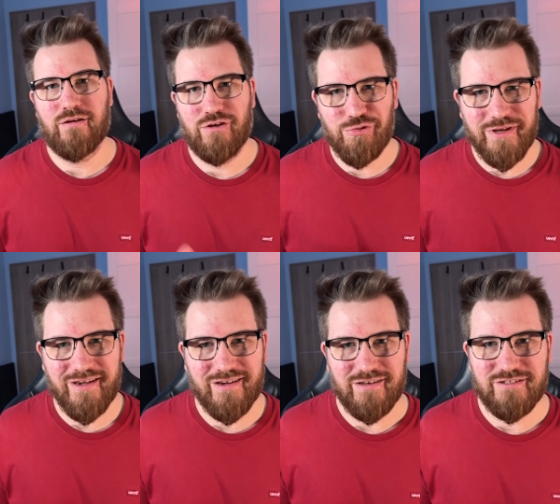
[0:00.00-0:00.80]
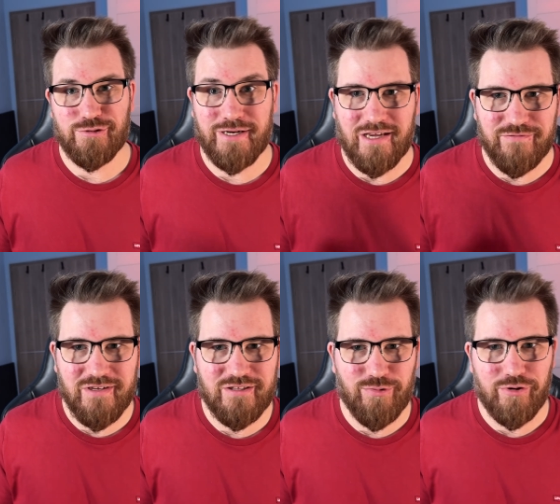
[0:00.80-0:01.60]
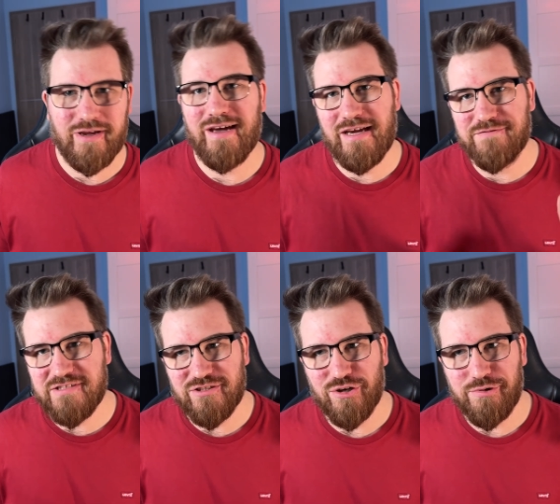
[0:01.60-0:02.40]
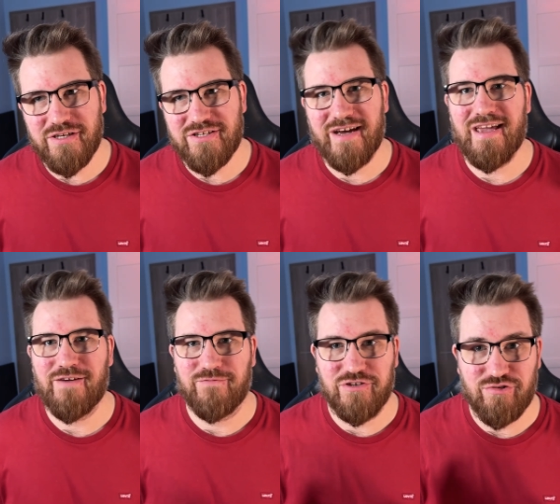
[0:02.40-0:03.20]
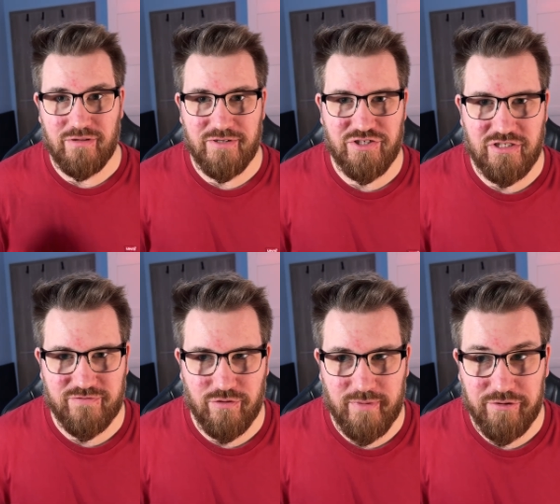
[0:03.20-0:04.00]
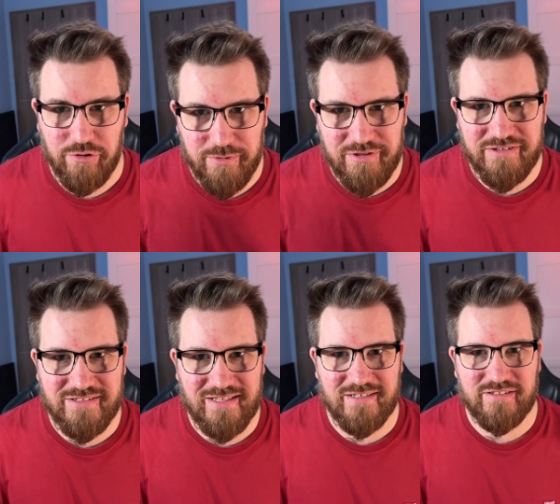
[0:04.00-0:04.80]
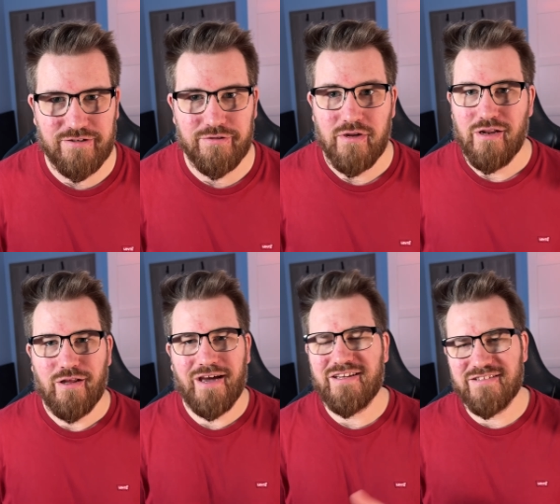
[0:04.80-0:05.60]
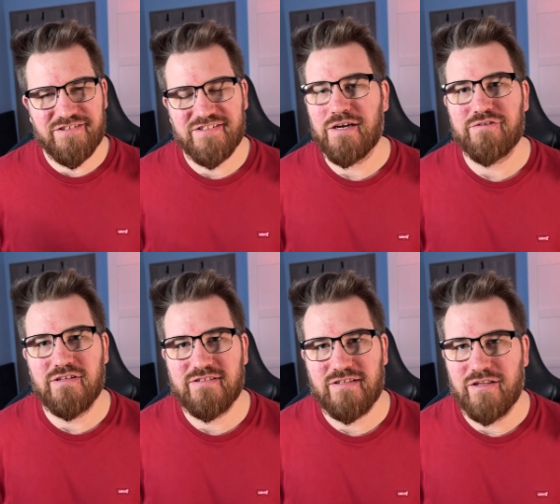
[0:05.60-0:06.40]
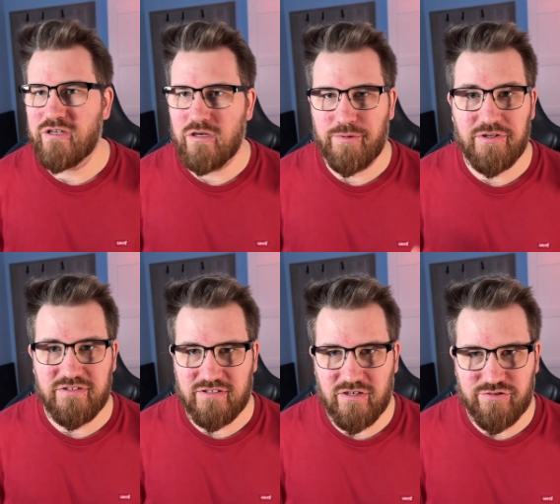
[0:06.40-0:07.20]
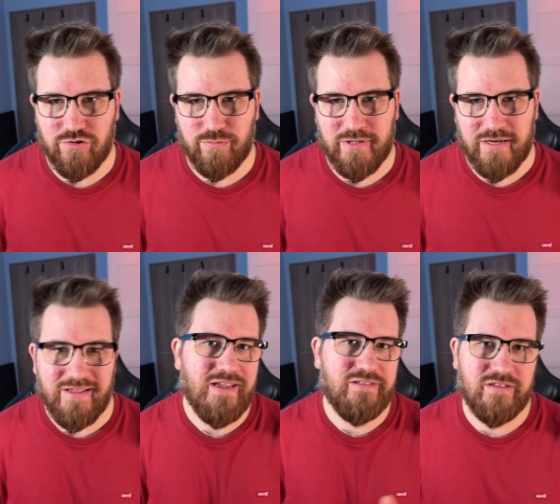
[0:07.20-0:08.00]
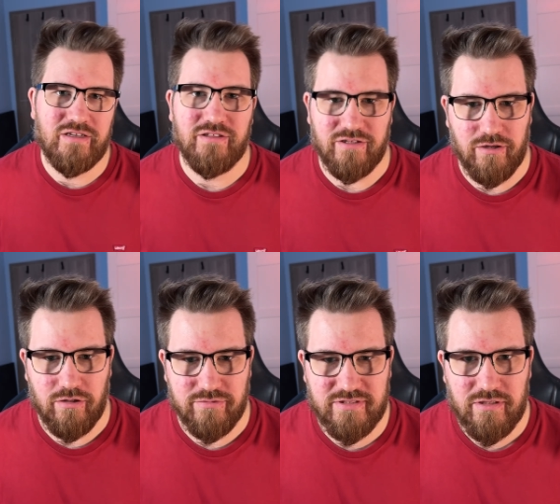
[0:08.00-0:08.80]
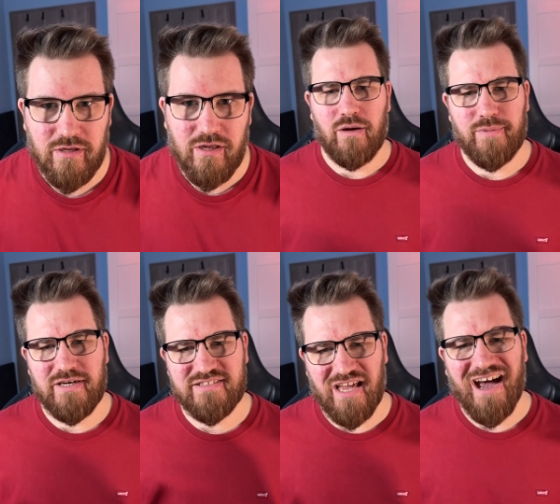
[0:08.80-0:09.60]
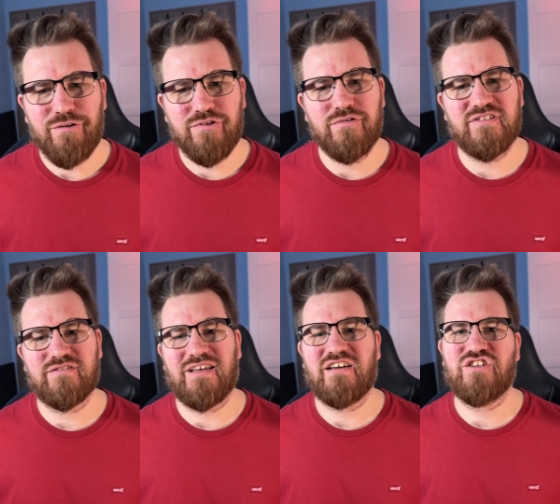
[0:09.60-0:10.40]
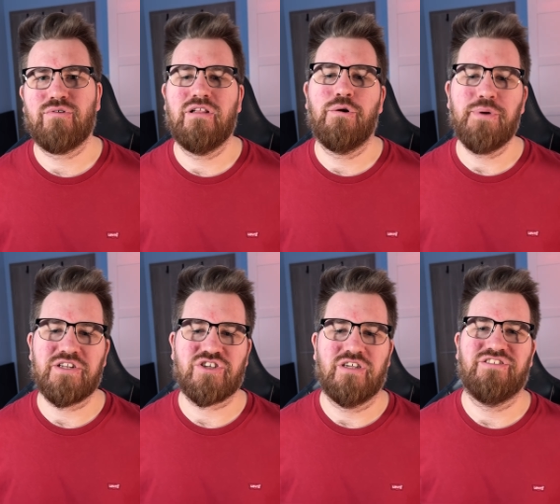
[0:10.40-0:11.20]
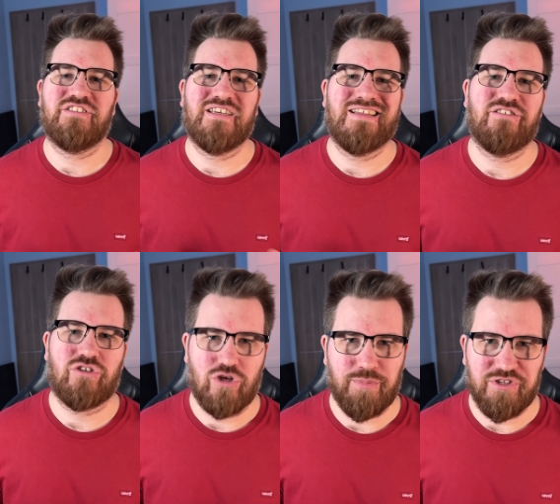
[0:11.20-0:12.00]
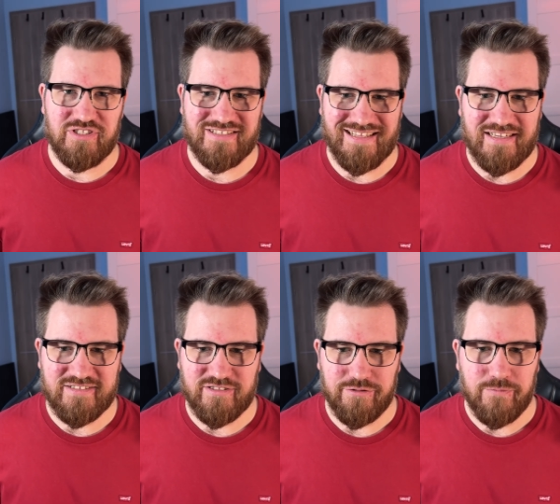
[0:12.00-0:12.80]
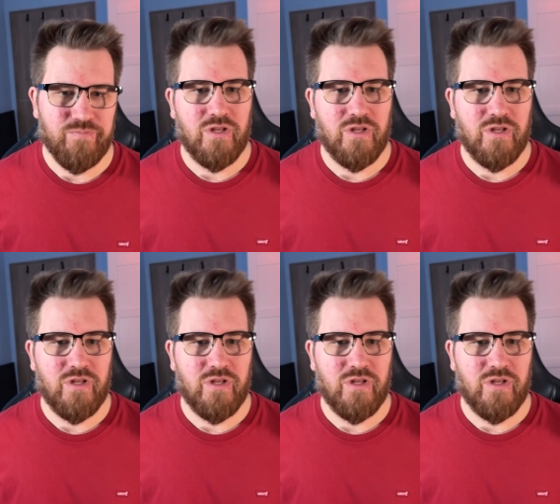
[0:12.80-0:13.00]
Okay, so I have network, I have storage, I have virtual machines for my Kubernetes cluster, I can start installing Kubernetes control plane and then the nodes. But how do users actually reach the tenant Kubernetes cluster?